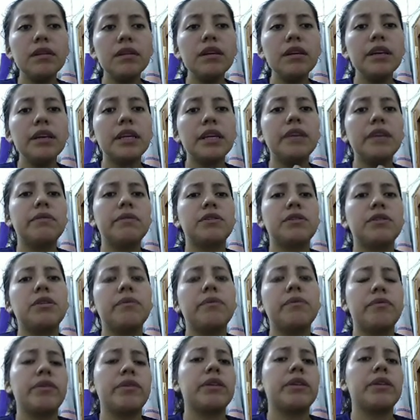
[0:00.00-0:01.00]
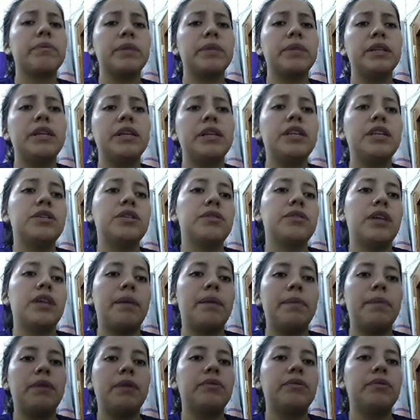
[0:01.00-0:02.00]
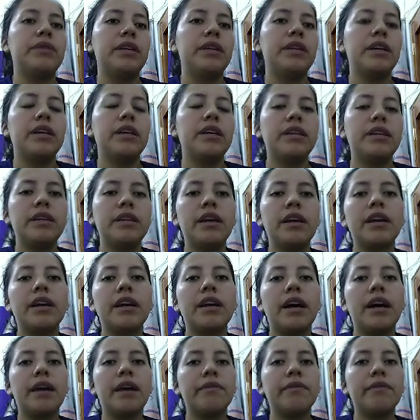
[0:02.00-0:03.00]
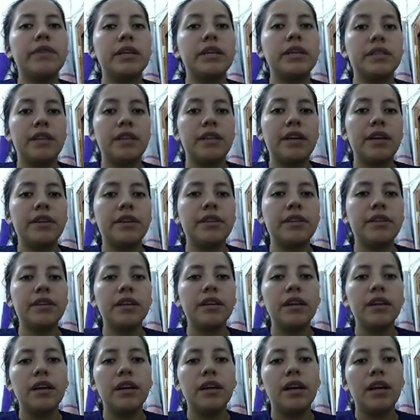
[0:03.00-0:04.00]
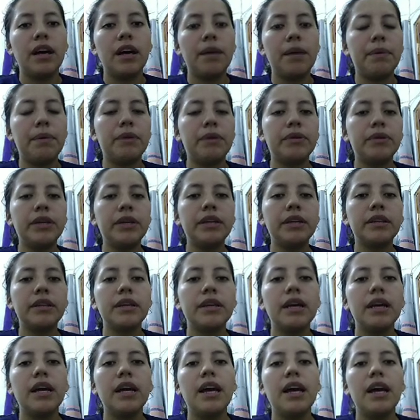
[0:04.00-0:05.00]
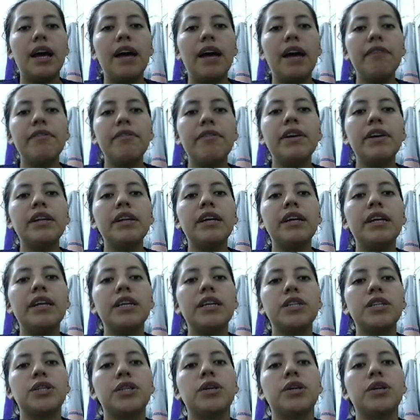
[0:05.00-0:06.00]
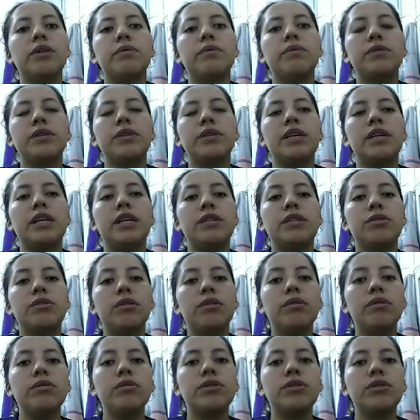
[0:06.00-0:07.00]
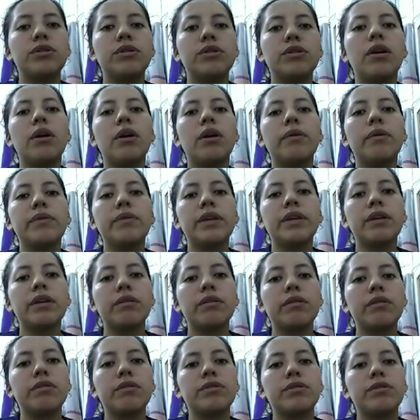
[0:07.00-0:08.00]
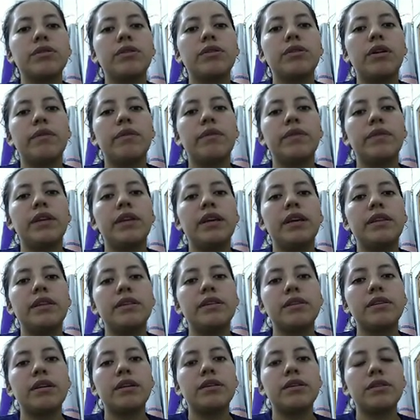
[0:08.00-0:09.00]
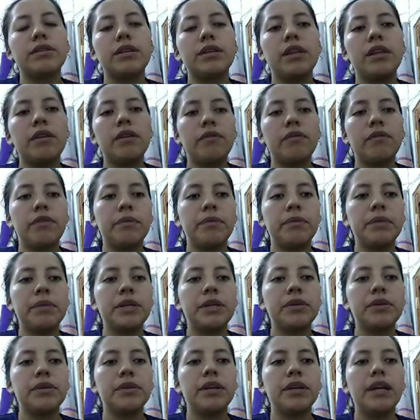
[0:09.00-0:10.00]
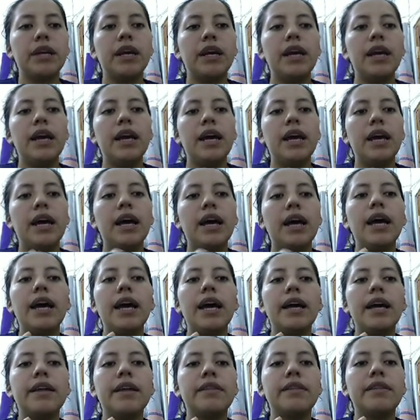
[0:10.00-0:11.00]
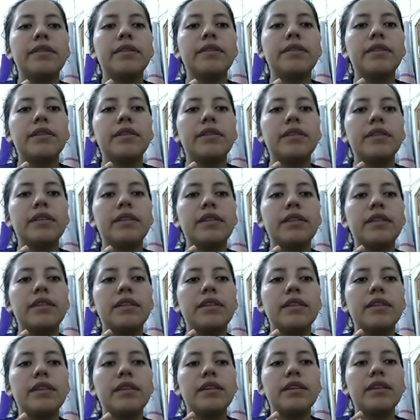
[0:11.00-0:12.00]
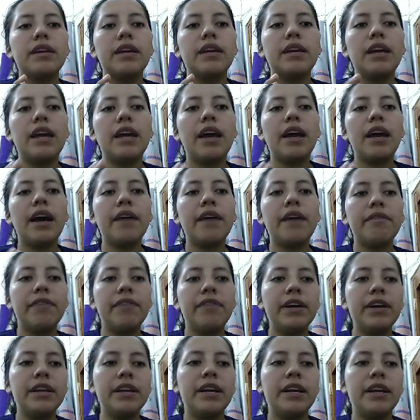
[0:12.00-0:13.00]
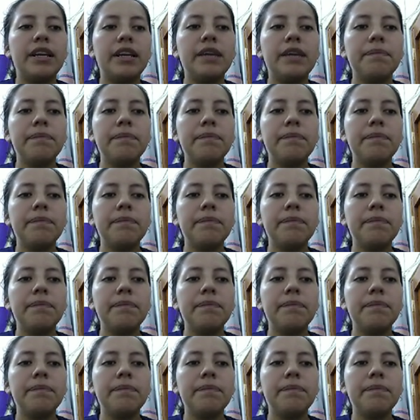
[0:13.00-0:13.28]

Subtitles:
give some recommendation about they have studied about it, and finally it shows the solution of the conclusion of the discussed information. Um, and finally